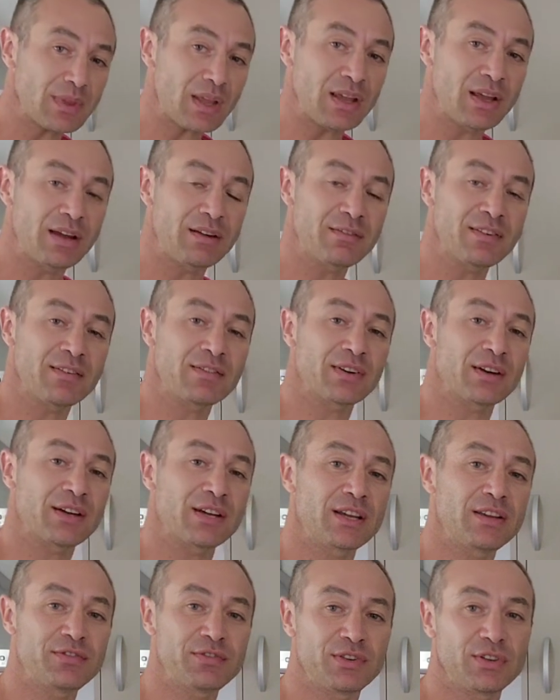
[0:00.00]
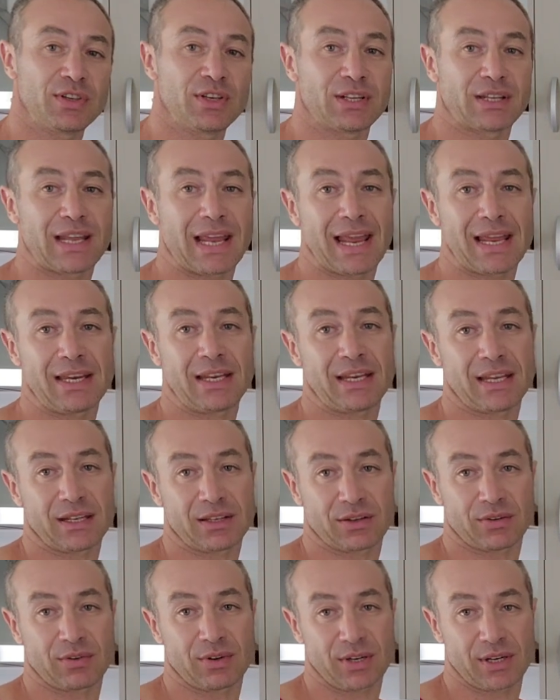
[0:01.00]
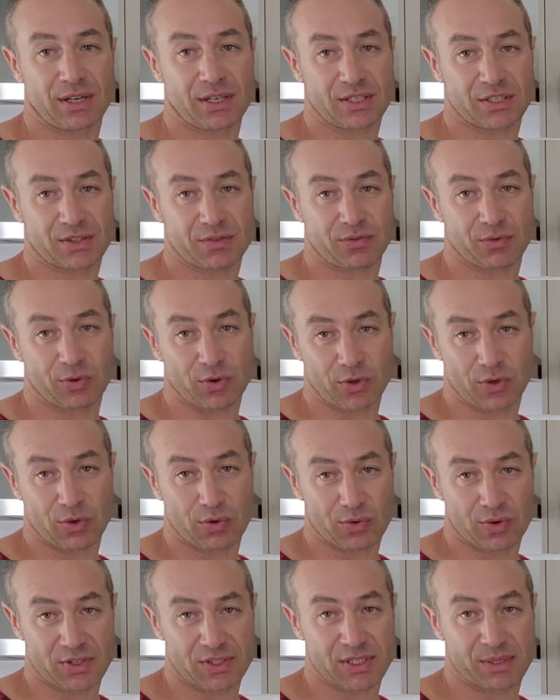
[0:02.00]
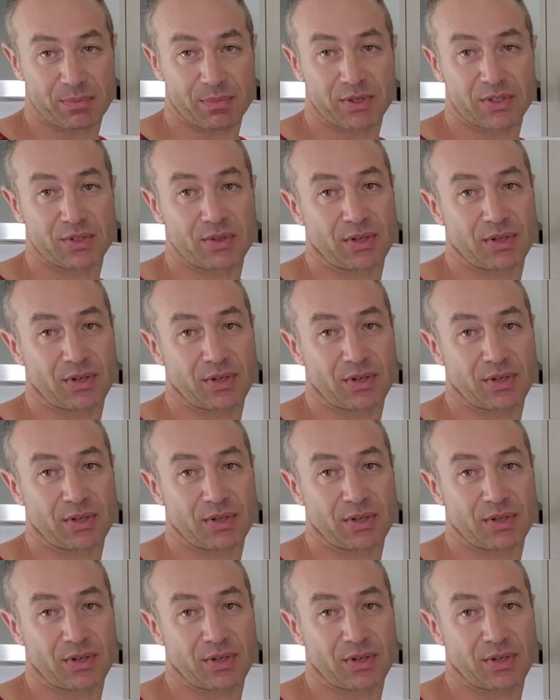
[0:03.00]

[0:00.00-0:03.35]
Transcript: However, if you need any ingredients for your recipes,